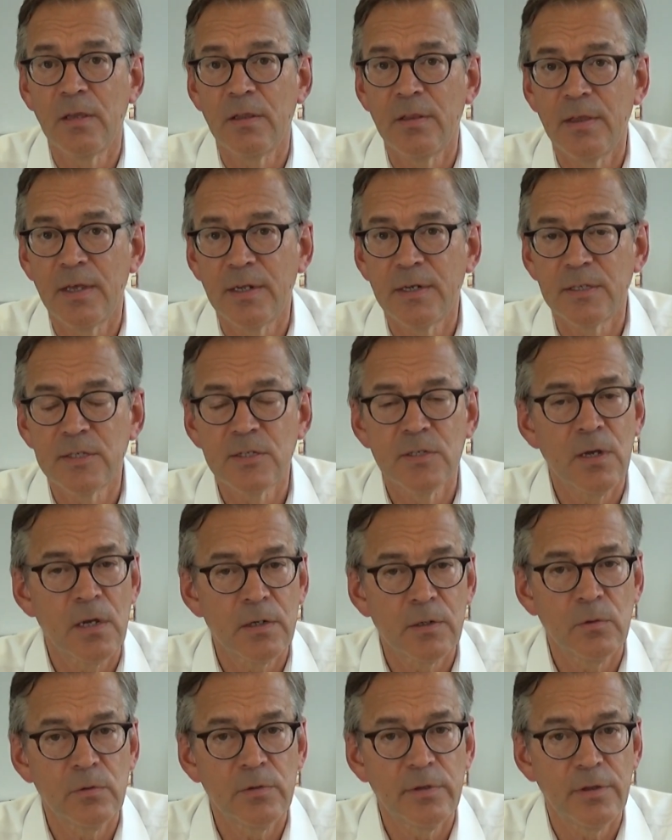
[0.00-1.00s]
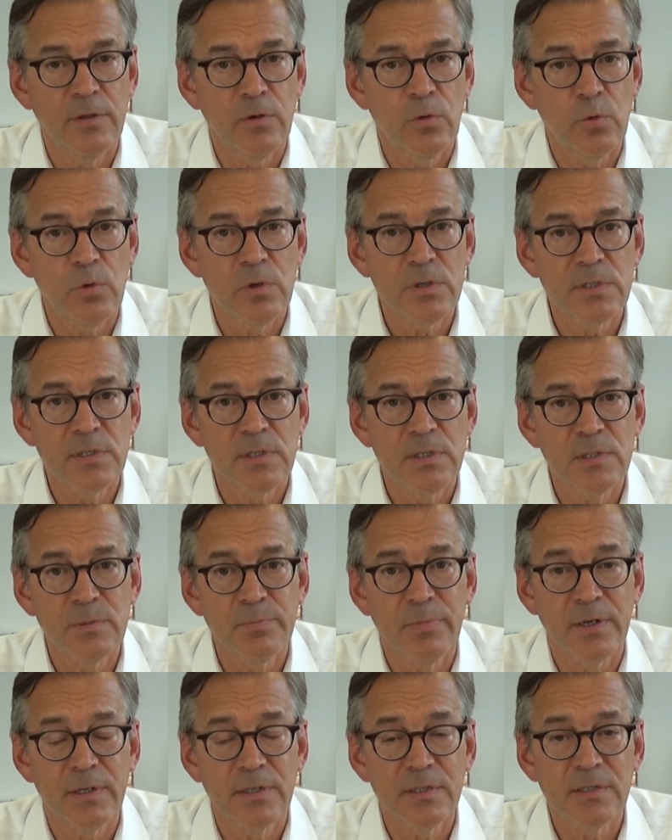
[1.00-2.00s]
then it's not only the hoarseness,
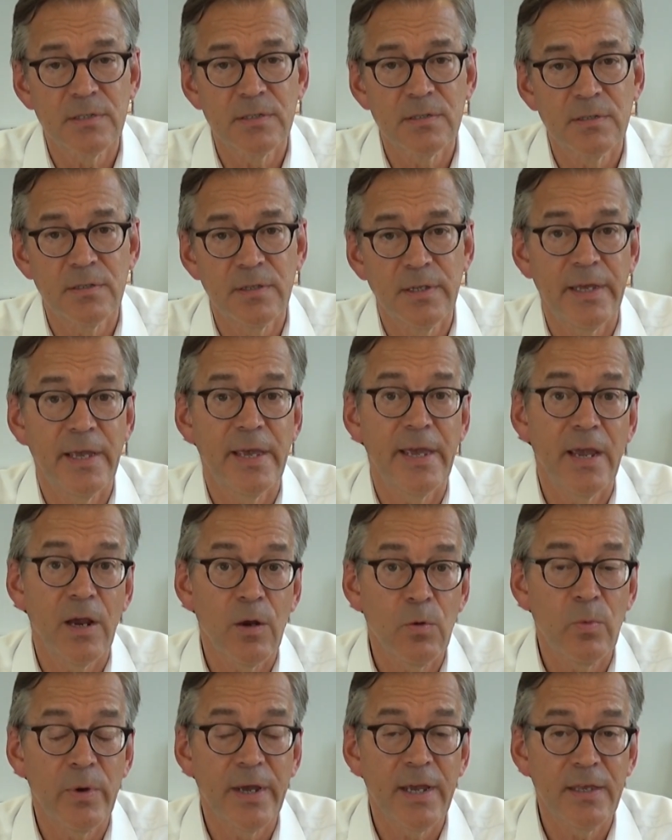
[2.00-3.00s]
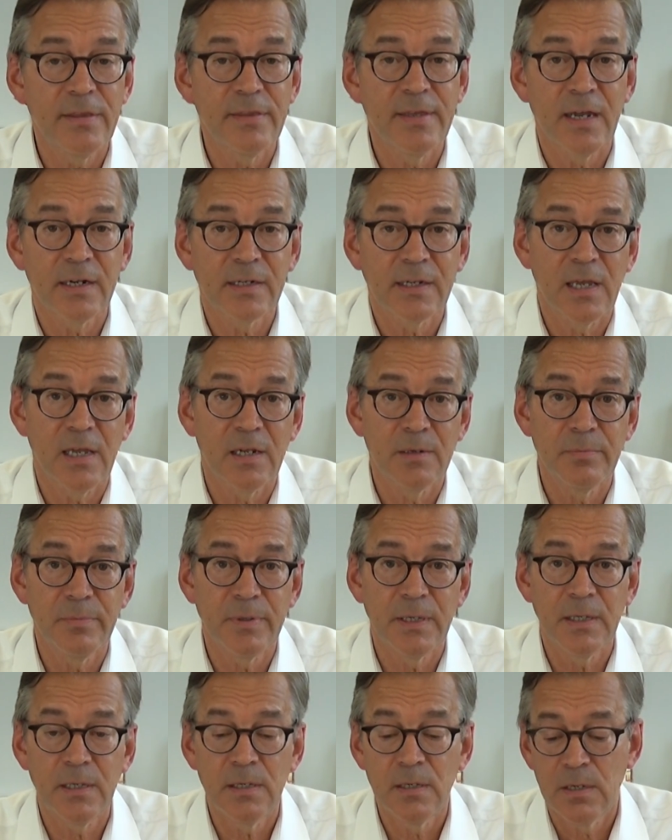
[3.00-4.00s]
but it's the airway that can
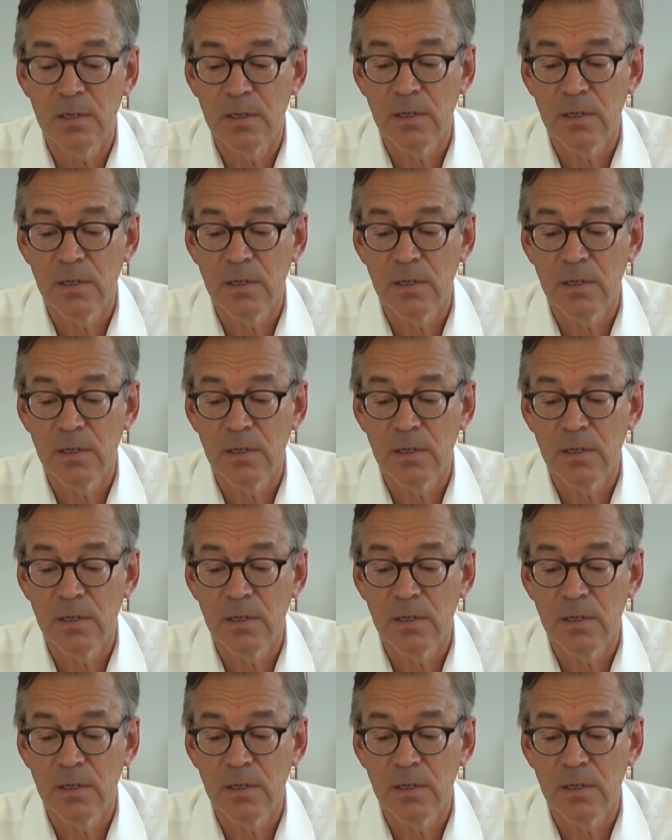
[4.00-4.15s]
be